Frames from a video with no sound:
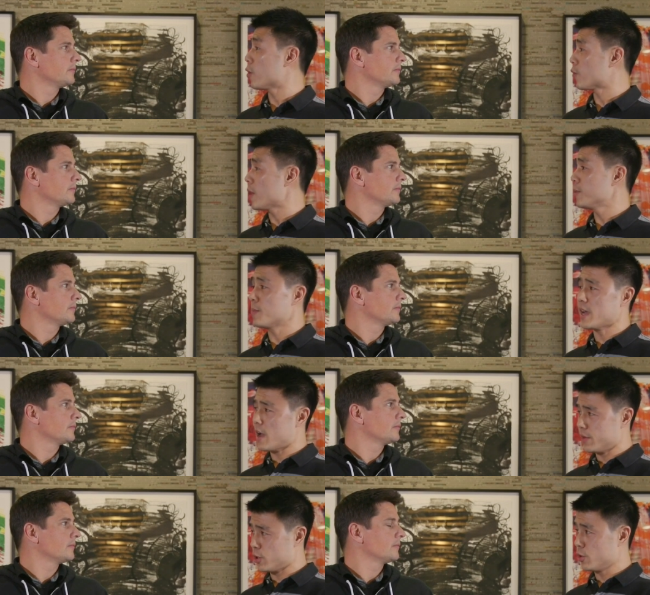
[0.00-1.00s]
Speaker 1: raw or ripe, you
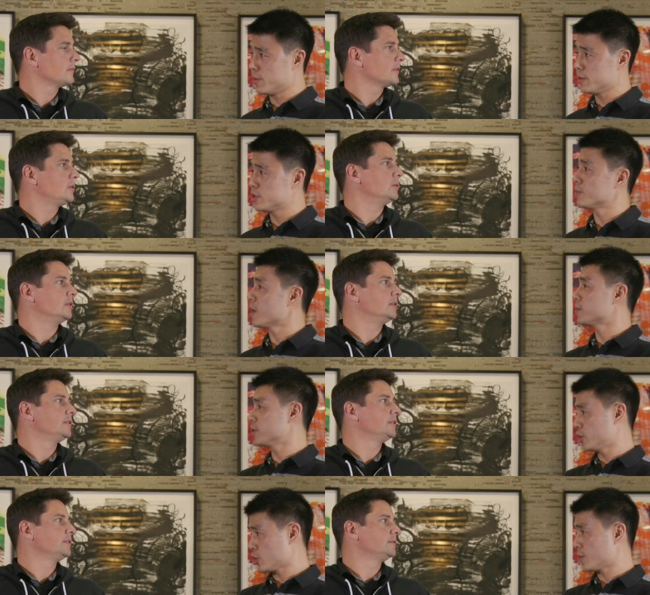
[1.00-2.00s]
might have a human cool. to be
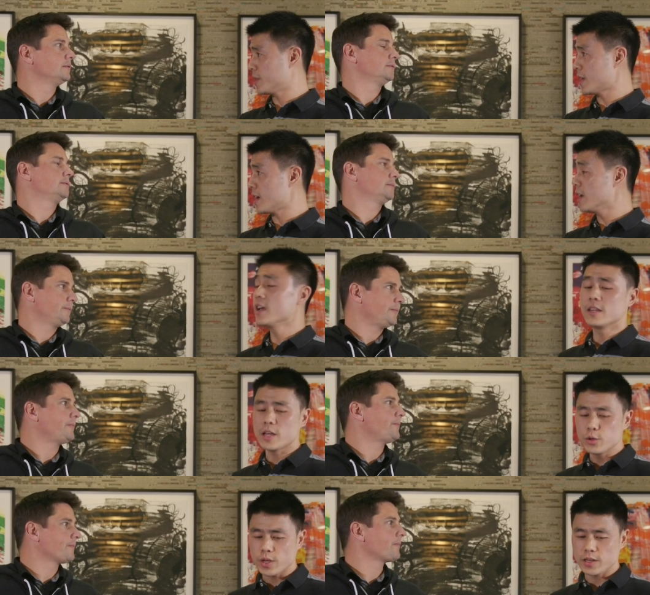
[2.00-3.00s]
able to determine determine
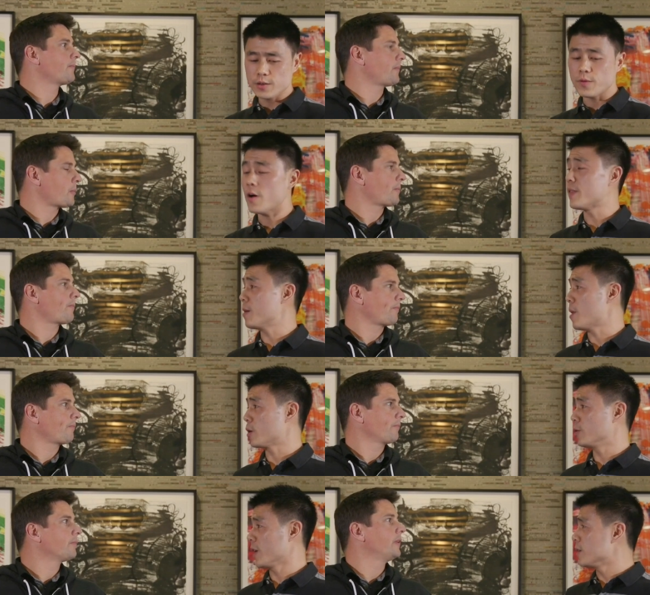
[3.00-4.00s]
that, then you can evolve that
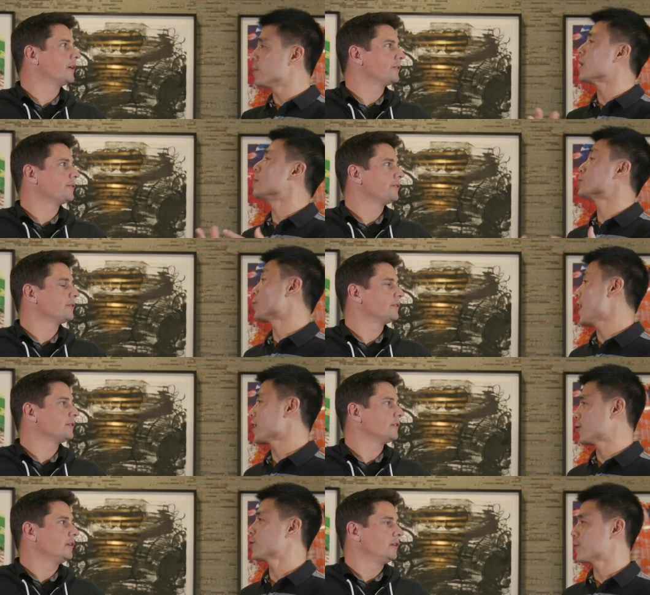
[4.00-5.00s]
model and it becomes more
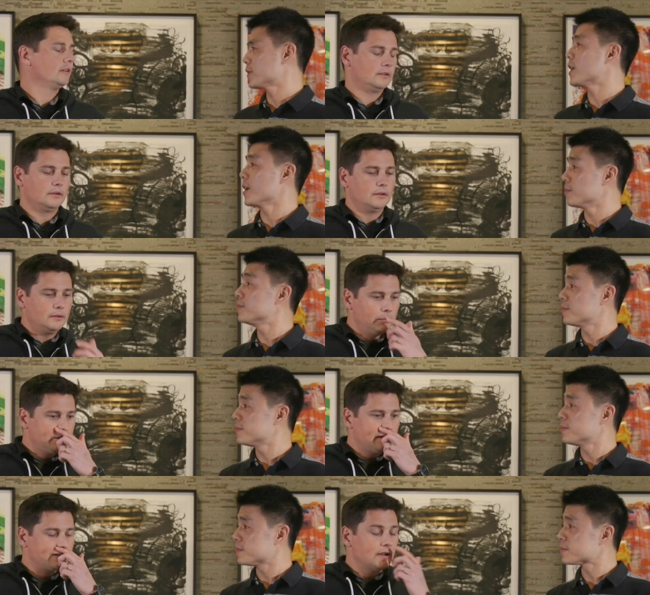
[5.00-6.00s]
accurate over time.
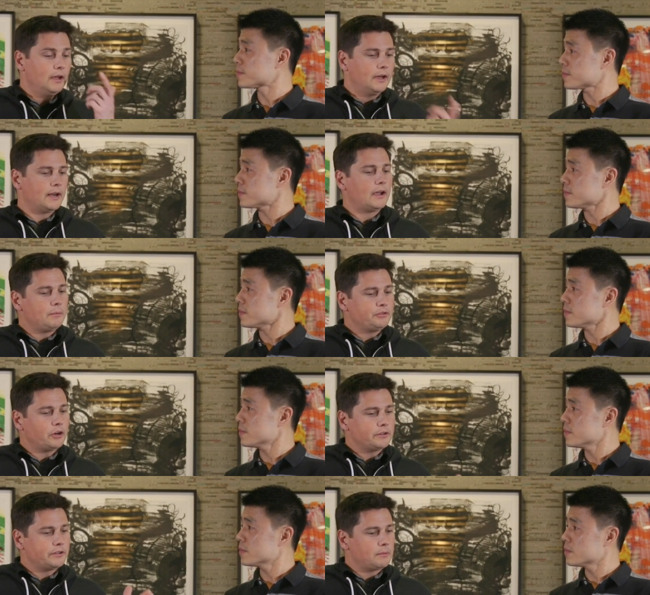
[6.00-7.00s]
Speaker 2: Makes sense. And I, am
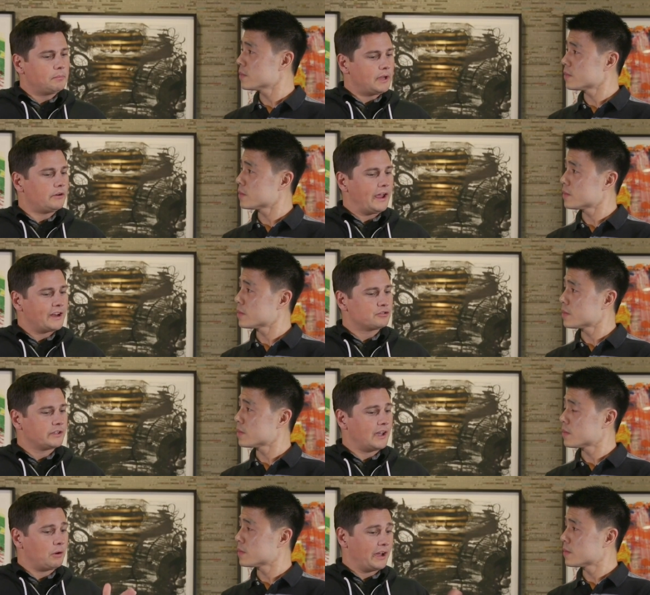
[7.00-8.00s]
starting to see better
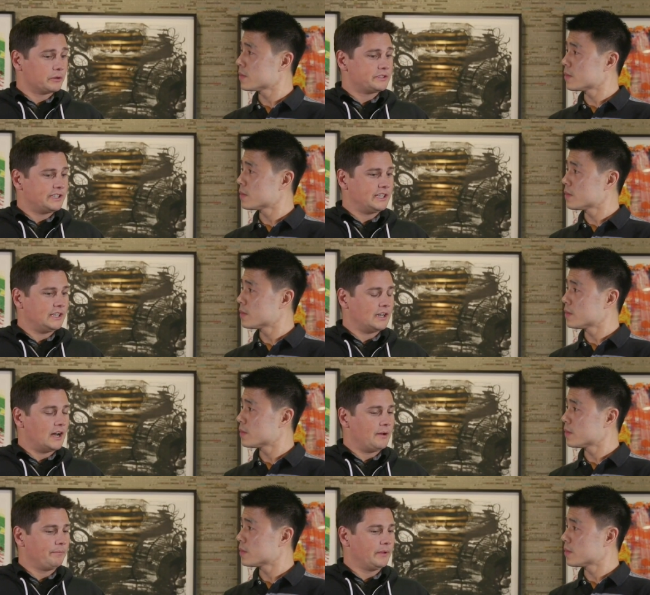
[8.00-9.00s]
actually how IoT
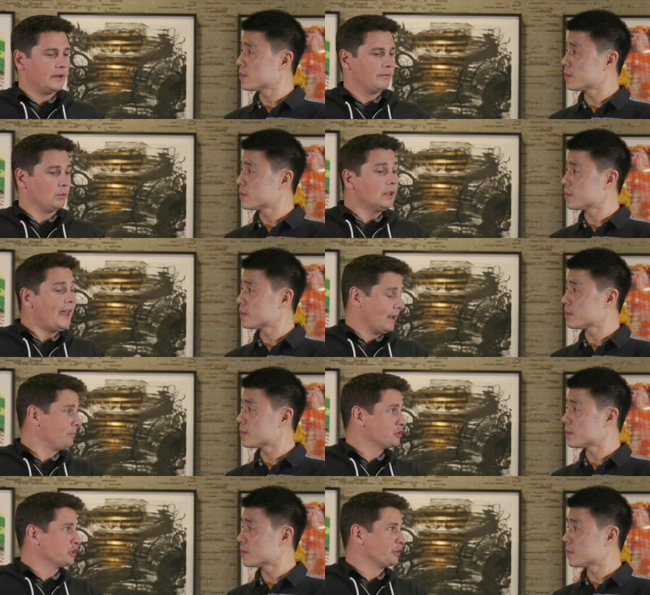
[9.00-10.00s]
um, uh, will
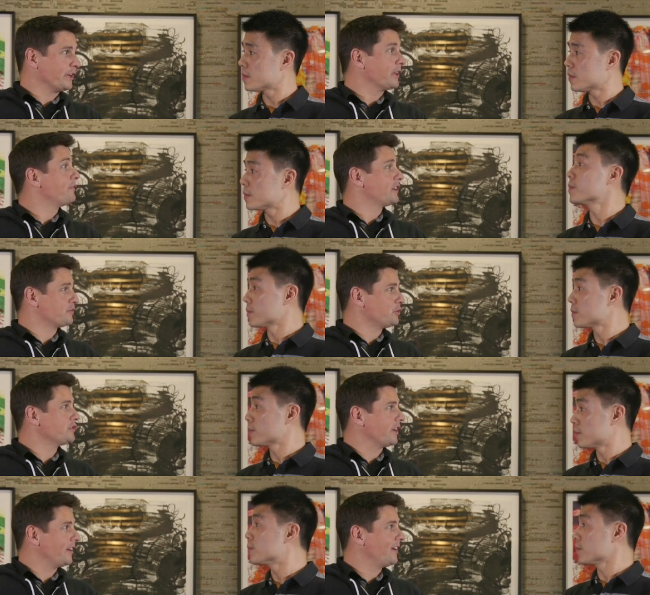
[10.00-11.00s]
help machine learning and vice
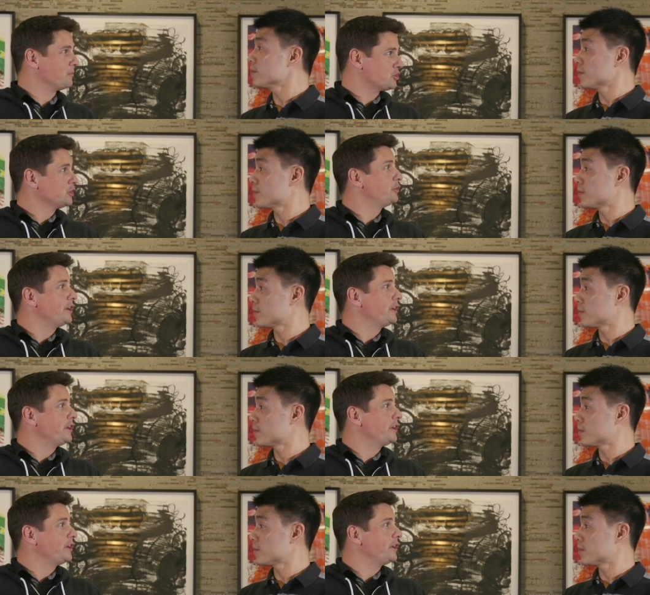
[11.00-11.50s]
versa. Mm -hmm. How mm-hmm. machine